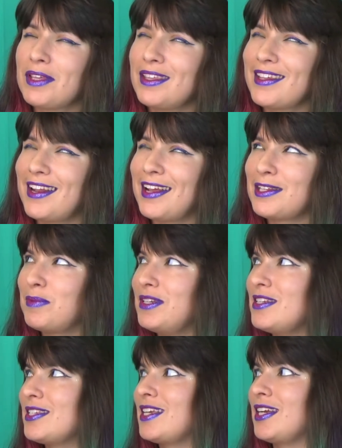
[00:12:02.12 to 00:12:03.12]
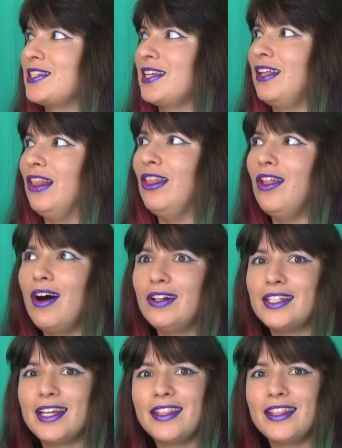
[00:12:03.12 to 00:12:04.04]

that has been discussed a lot,